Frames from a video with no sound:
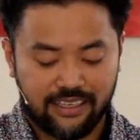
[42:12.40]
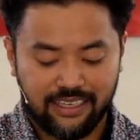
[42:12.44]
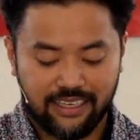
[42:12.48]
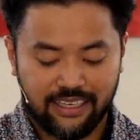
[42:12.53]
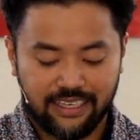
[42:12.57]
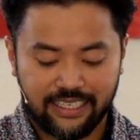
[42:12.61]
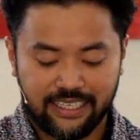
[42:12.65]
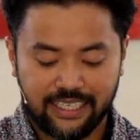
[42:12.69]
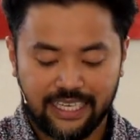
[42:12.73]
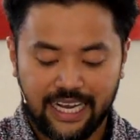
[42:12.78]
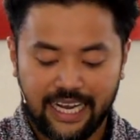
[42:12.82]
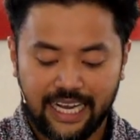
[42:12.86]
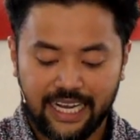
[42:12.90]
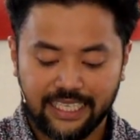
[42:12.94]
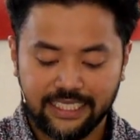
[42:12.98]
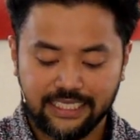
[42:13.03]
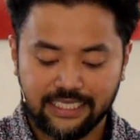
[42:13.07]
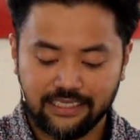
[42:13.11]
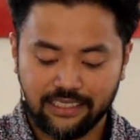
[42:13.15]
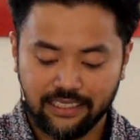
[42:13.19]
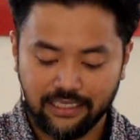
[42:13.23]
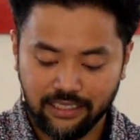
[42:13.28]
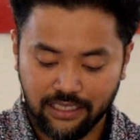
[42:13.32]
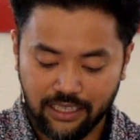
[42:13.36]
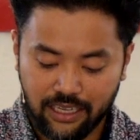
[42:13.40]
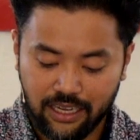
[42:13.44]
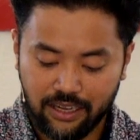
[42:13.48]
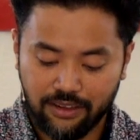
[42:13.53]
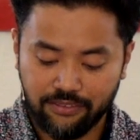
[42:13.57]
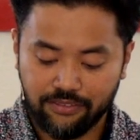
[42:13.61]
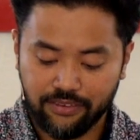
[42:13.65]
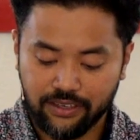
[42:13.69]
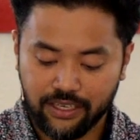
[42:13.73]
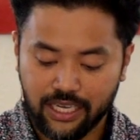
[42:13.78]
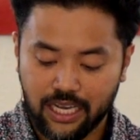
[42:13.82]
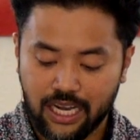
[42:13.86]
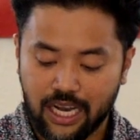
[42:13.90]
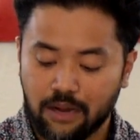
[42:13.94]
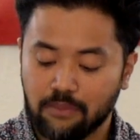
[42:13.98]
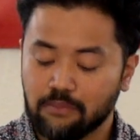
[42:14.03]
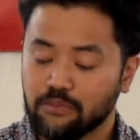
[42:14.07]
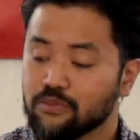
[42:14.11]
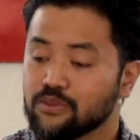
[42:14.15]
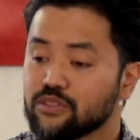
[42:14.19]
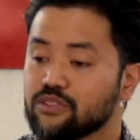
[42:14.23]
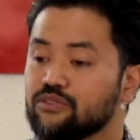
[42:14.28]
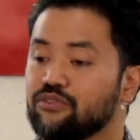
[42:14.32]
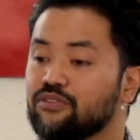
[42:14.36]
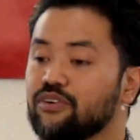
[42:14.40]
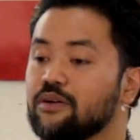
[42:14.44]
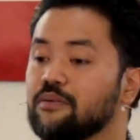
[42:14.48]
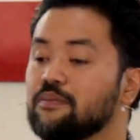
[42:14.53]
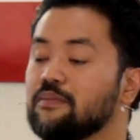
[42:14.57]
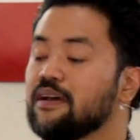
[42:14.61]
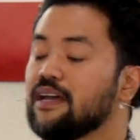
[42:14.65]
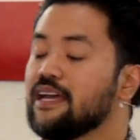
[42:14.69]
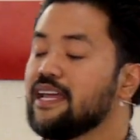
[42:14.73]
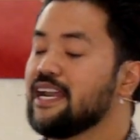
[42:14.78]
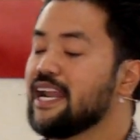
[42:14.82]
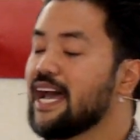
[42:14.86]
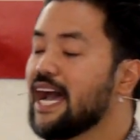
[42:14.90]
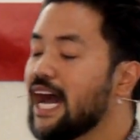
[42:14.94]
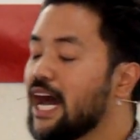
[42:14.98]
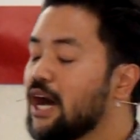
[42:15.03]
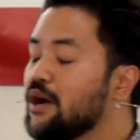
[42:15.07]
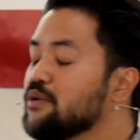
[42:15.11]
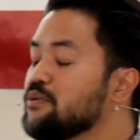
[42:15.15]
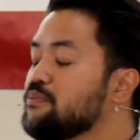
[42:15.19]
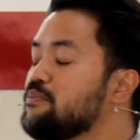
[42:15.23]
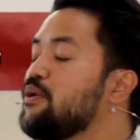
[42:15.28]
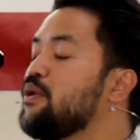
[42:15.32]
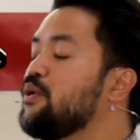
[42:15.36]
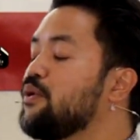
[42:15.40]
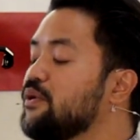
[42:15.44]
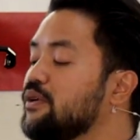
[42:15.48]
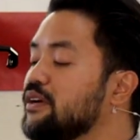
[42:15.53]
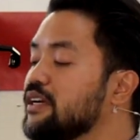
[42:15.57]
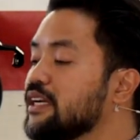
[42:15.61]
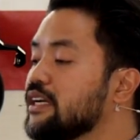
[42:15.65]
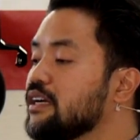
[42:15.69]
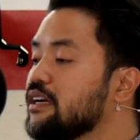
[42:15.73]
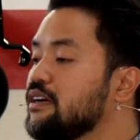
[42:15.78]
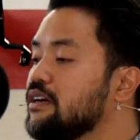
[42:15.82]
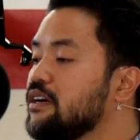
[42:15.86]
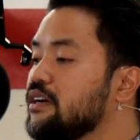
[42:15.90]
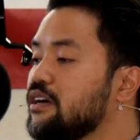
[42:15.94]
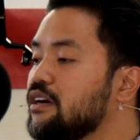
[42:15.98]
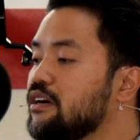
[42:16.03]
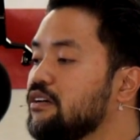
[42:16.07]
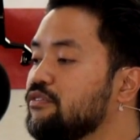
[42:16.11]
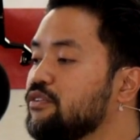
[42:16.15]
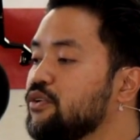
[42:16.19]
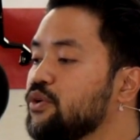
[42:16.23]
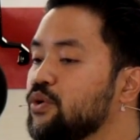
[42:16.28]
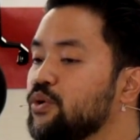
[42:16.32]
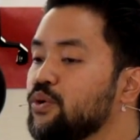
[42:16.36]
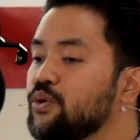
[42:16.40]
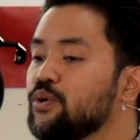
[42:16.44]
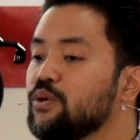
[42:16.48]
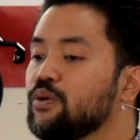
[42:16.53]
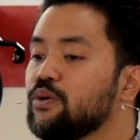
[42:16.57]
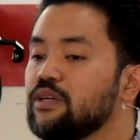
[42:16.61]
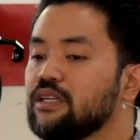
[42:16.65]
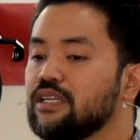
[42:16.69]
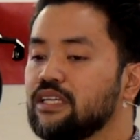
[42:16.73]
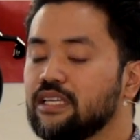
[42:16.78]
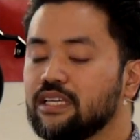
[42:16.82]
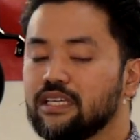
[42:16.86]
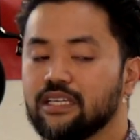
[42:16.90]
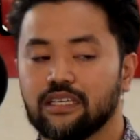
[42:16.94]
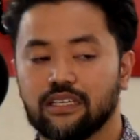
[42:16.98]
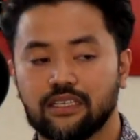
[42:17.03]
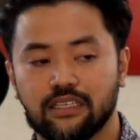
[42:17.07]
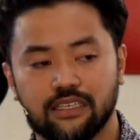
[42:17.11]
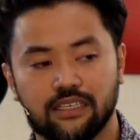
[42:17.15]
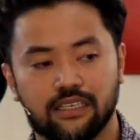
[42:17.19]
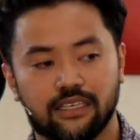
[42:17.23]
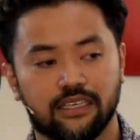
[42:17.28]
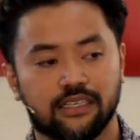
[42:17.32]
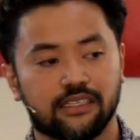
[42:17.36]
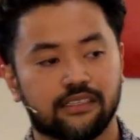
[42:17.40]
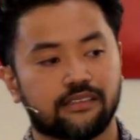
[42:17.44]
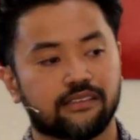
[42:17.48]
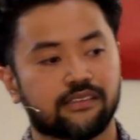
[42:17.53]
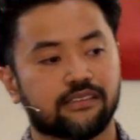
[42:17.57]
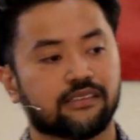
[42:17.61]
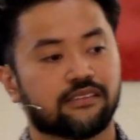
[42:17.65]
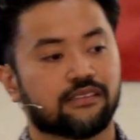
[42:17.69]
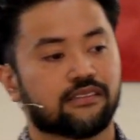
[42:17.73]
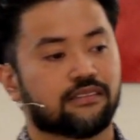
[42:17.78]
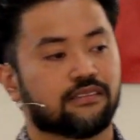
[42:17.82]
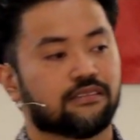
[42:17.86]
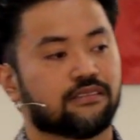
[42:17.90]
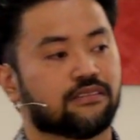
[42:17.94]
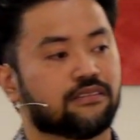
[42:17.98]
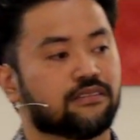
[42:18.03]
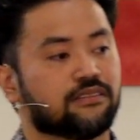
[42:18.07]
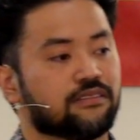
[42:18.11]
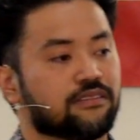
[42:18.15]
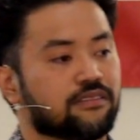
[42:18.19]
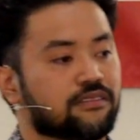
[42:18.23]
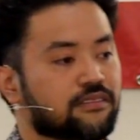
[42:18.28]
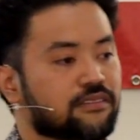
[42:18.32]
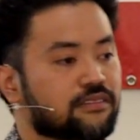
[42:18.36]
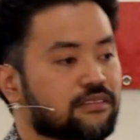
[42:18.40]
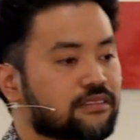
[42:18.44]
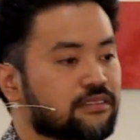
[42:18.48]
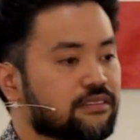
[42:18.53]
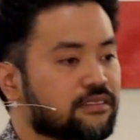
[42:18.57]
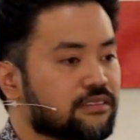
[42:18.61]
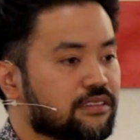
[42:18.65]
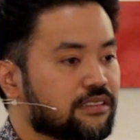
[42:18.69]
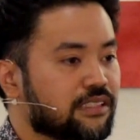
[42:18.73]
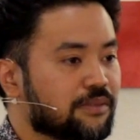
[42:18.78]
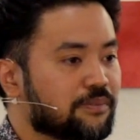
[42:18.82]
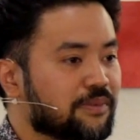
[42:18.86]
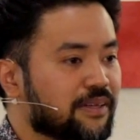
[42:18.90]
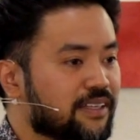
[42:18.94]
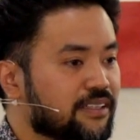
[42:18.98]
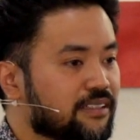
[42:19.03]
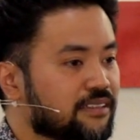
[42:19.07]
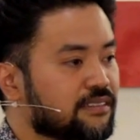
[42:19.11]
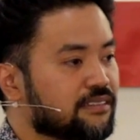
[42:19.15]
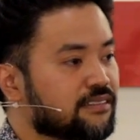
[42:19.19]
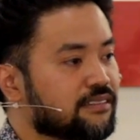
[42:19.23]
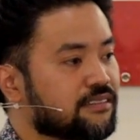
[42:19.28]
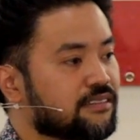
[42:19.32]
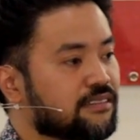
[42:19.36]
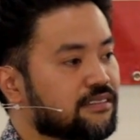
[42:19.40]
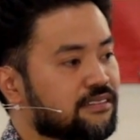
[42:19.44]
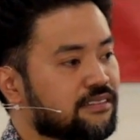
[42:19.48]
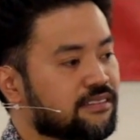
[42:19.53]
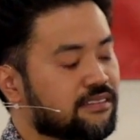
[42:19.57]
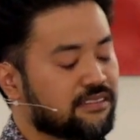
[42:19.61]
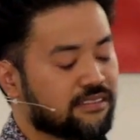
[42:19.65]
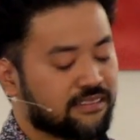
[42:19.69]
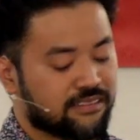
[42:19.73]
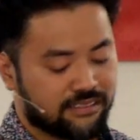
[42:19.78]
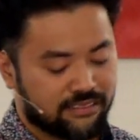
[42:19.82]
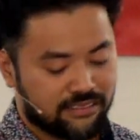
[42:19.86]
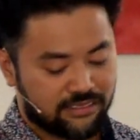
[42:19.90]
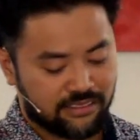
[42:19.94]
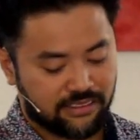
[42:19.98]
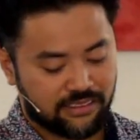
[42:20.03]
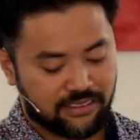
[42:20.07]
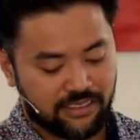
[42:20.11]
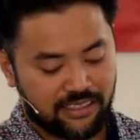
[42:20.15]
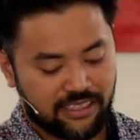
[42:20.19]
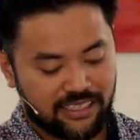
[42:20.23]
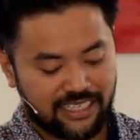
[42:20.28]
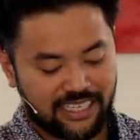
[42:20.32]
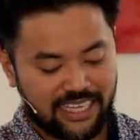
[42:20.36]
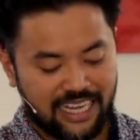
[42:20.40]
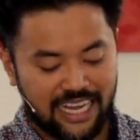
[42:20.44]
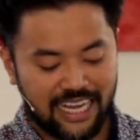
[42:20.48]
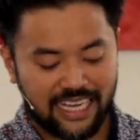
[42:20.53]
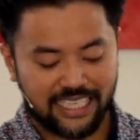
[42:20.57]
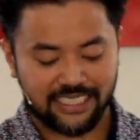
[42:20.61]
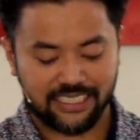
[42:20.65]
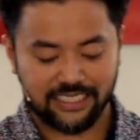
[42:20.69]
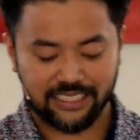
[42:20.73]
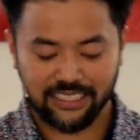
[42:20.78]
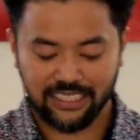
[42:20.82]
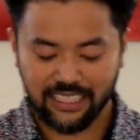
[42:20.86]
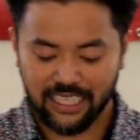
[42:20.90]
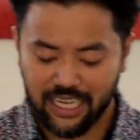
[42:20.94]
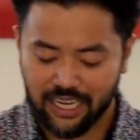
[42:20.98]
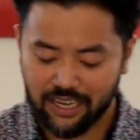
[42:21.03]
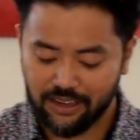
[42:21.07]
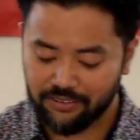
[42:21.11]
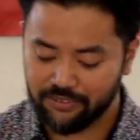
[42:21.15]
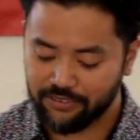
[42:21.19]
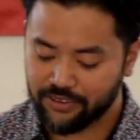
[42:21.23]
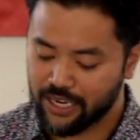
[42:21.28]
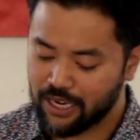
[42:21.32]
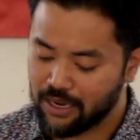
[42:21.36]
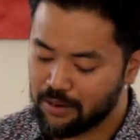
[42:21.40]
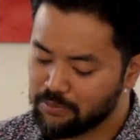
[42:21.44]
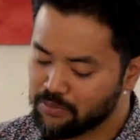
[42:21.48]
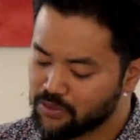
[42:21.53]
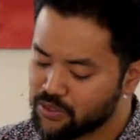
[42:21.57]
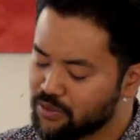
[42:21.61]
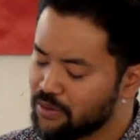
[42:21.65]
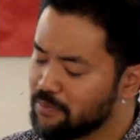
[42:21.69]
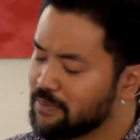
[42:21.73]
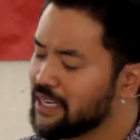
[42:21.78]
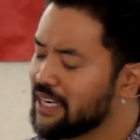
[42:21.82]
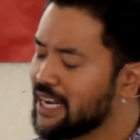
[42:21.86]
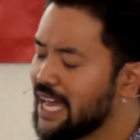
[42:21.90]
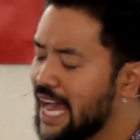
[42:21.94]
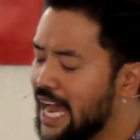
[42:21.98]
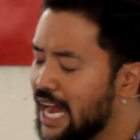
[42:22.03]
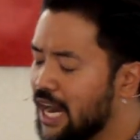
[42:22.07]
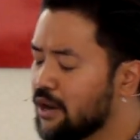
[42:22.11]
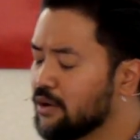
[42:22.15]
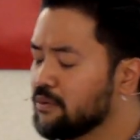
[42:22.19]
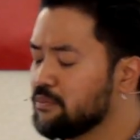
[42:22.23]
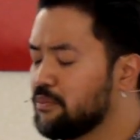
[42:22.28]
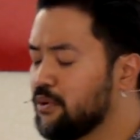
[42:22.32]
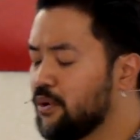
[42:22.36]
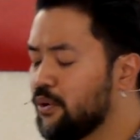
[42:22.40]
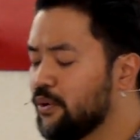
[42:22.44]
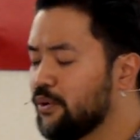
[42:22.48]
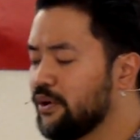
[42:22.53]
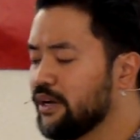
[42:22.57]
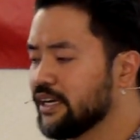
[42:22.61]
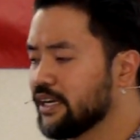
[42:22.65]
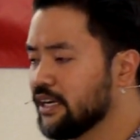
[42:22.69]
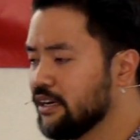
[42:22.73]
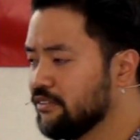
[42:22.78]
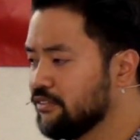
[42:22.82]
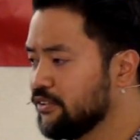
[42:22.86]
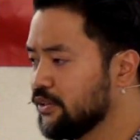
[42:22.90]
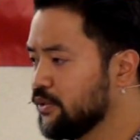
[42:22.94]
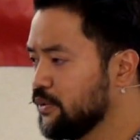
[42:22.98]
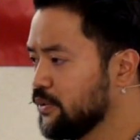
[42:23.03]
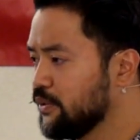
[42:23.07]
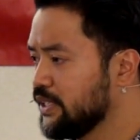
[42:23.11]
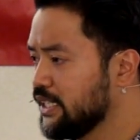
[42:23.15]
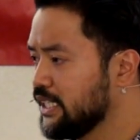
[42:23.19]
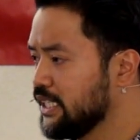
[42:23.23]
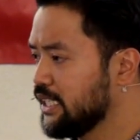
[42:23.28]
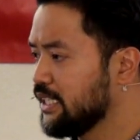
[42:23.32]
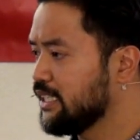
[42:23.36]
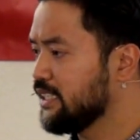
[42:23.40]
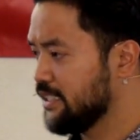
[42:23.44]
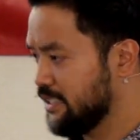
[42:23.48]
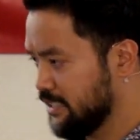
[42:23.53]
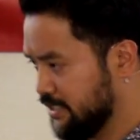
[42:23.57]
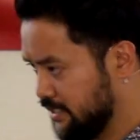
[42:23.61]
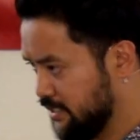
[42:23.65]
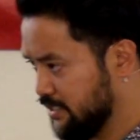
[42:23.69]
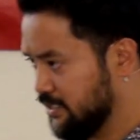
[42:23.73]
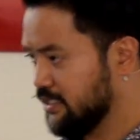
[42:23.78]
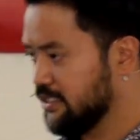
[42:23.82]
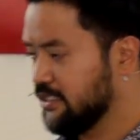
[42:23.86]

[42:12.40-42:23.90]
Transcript: God's love comes from an outpouring of who he is. Amen. God's love comes from an outpouring of who he is.